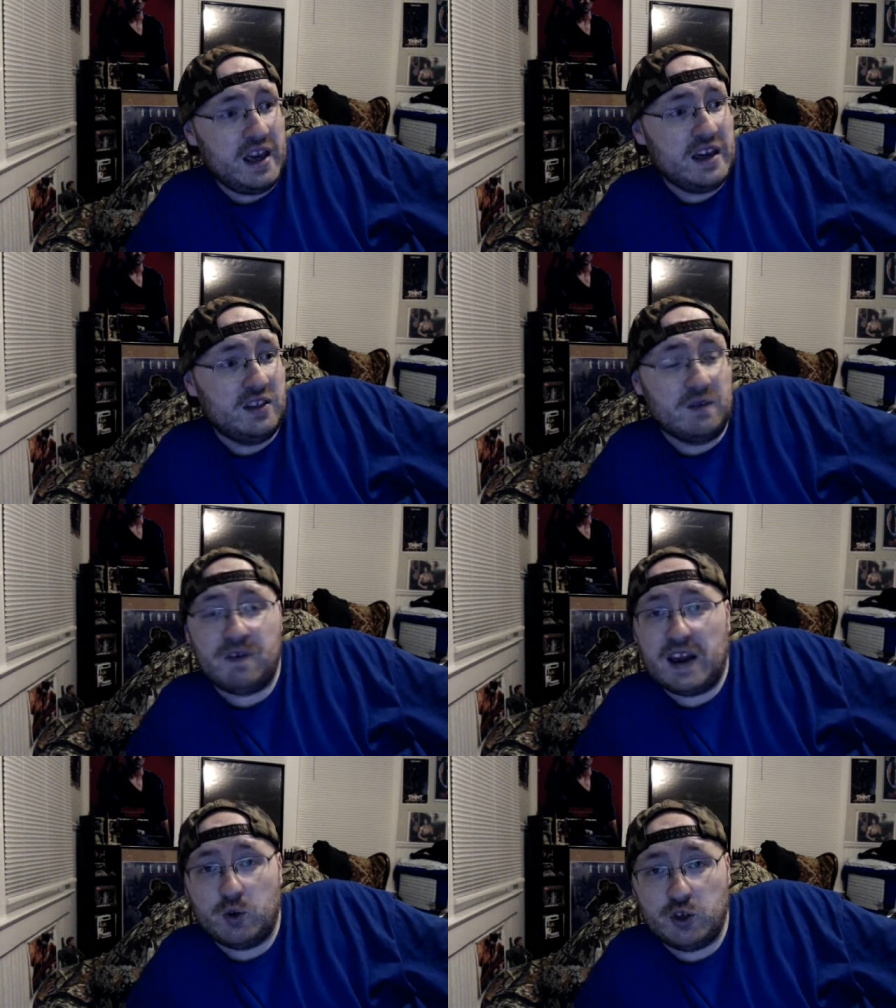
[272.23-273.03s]
the
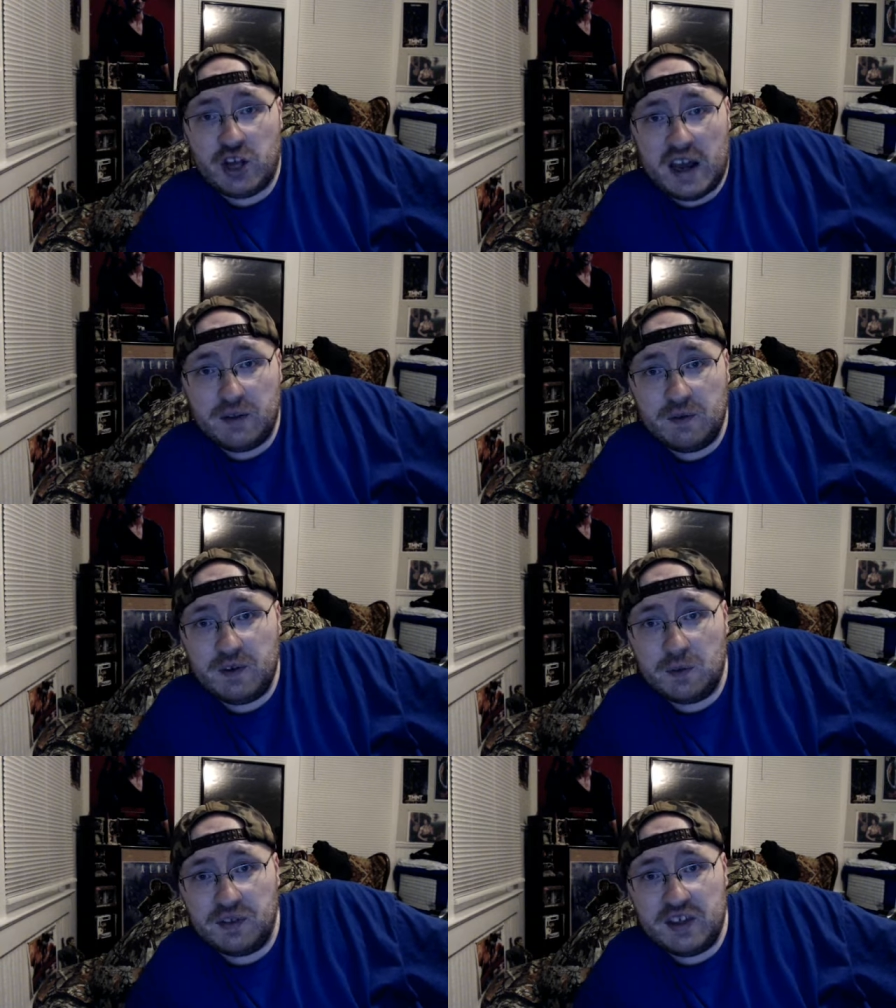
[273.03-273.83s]
final shot of the
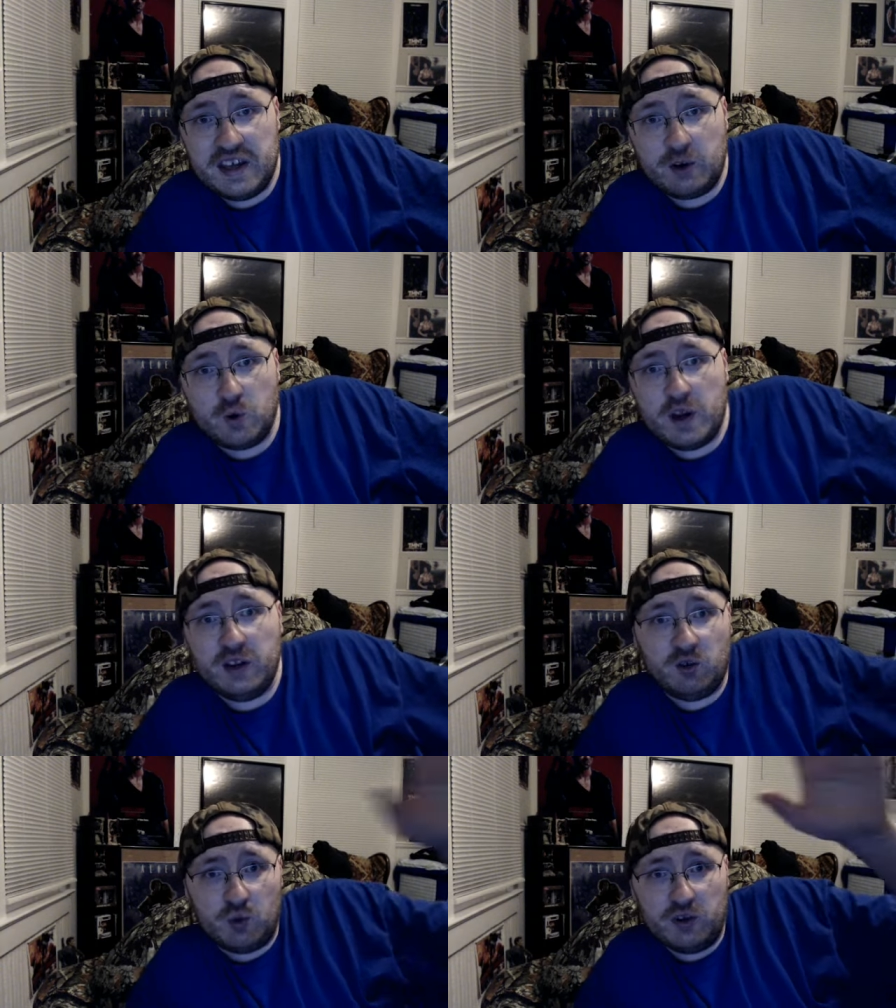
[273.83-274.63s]
film at the end
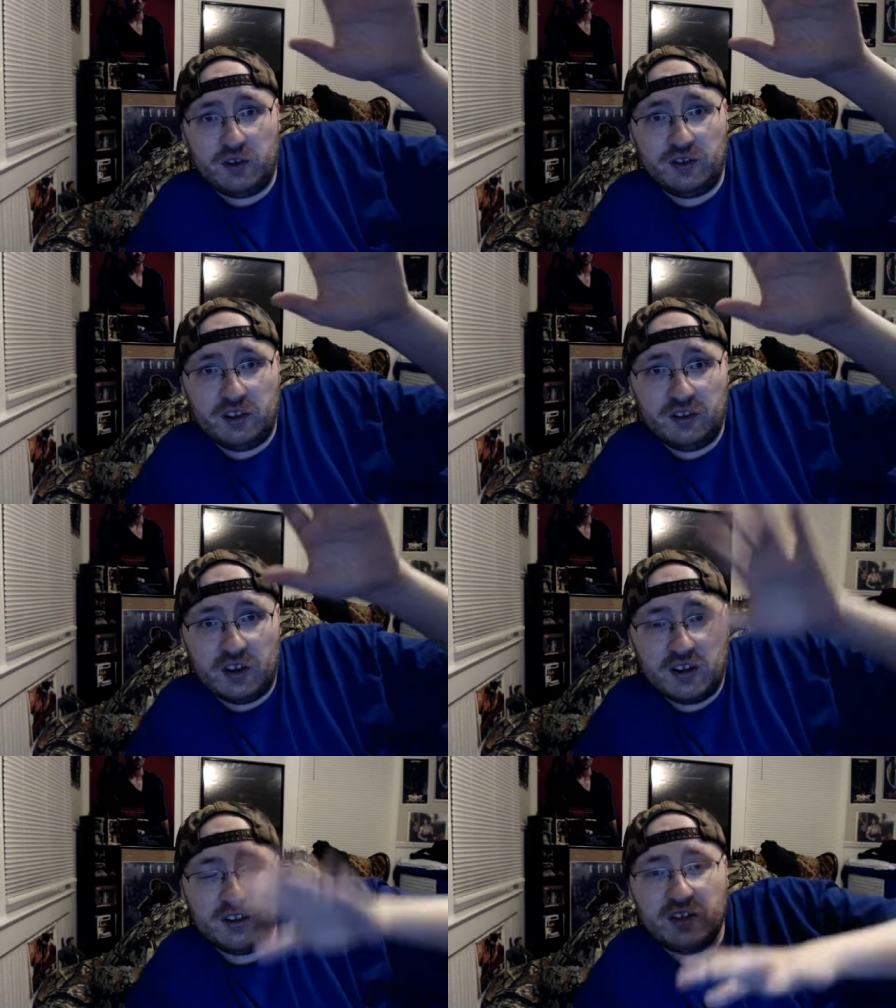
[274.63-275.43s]
credits where it's the
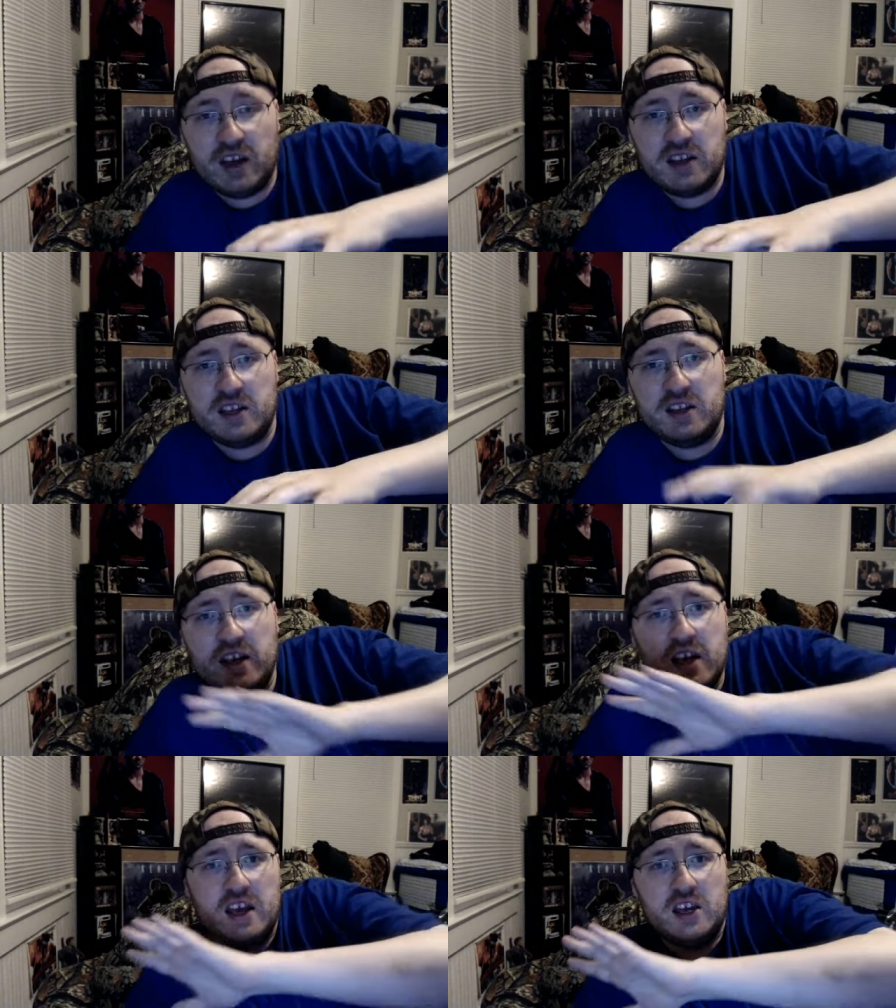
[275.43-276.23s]
sun setting
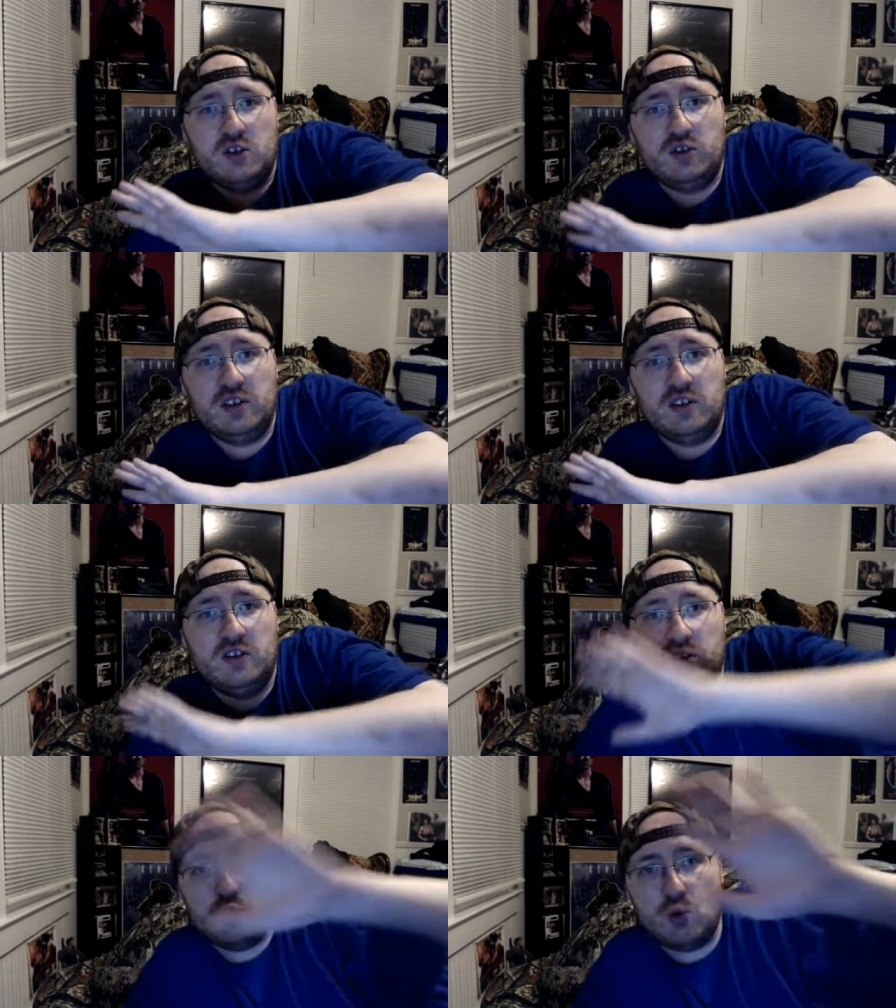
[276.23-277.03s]
and you see the
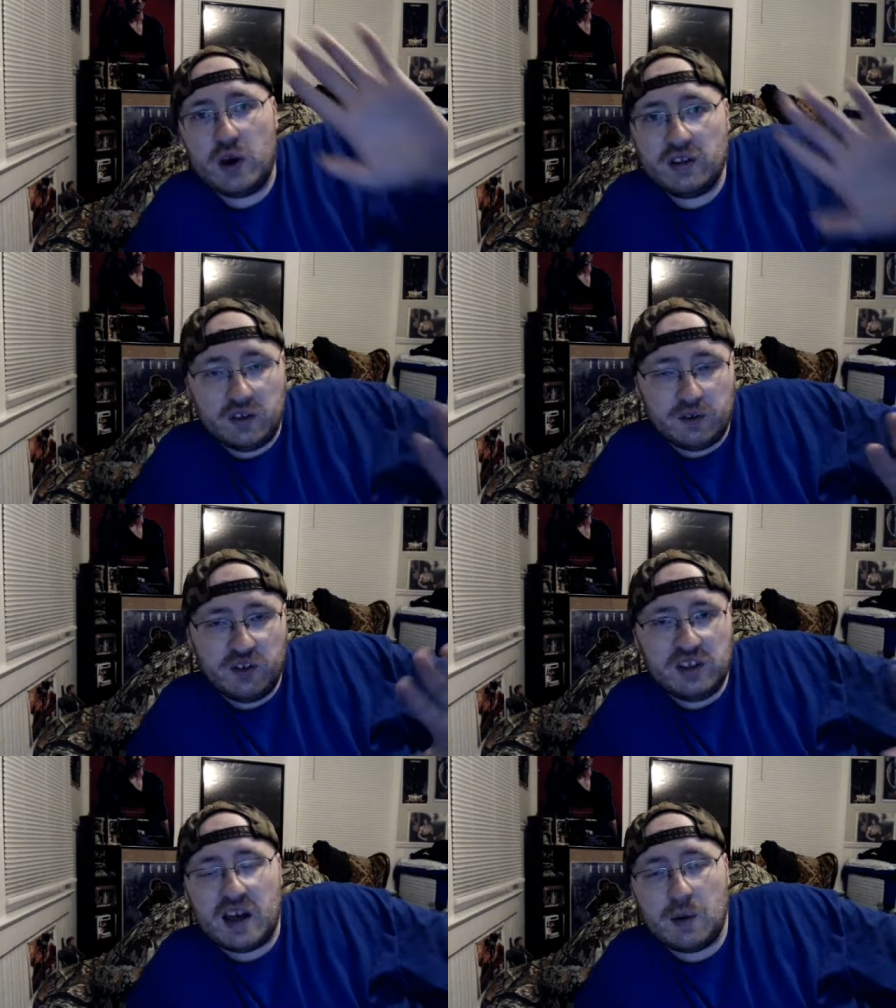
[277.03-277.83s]
silhouette of
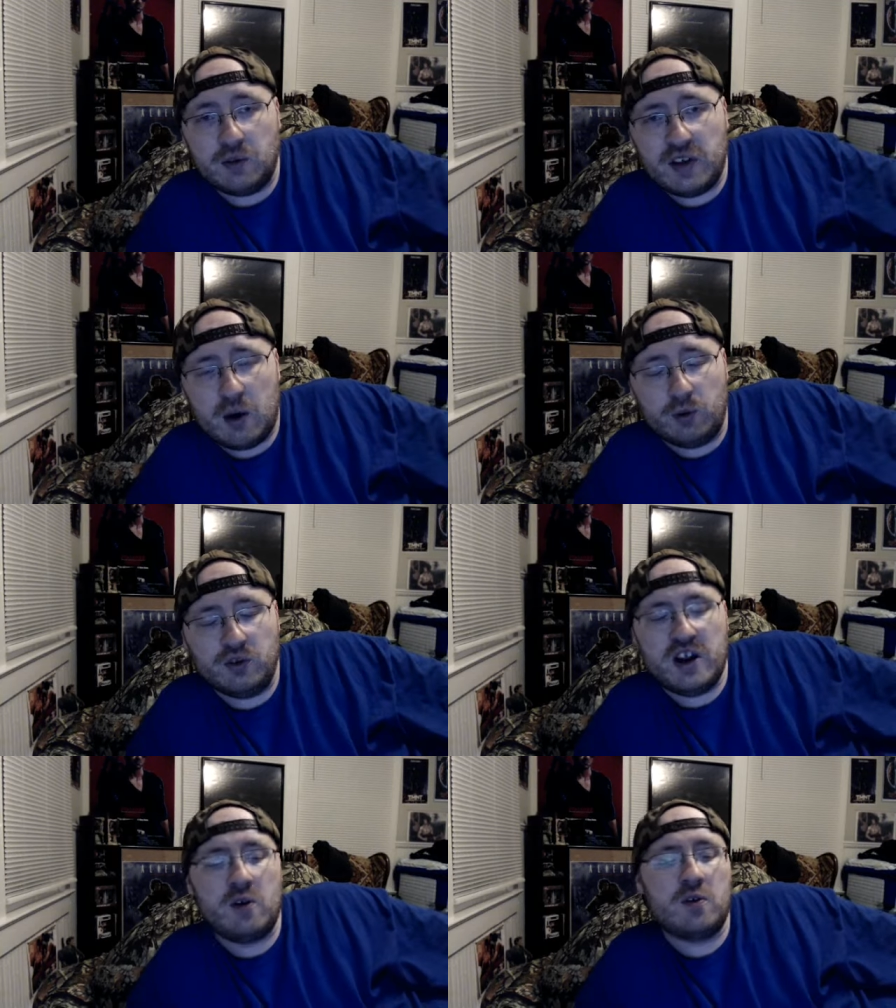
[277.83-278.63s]
C. Thomas Howell's
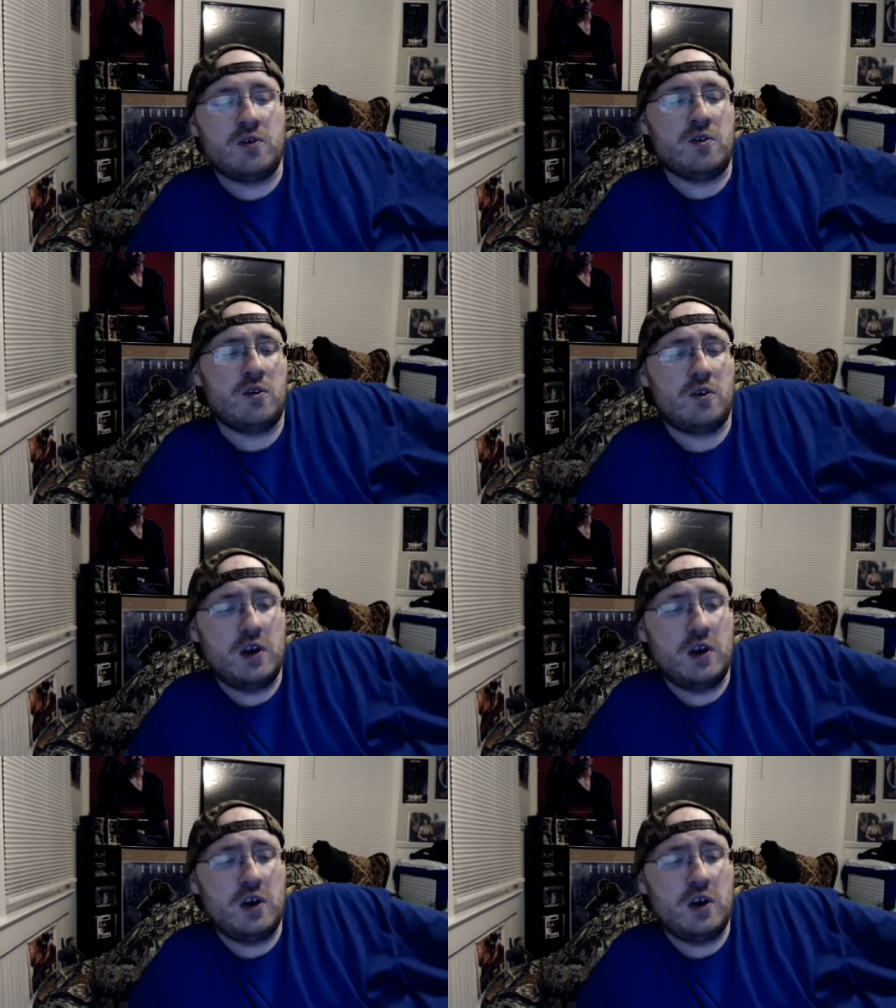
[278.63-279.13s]
character.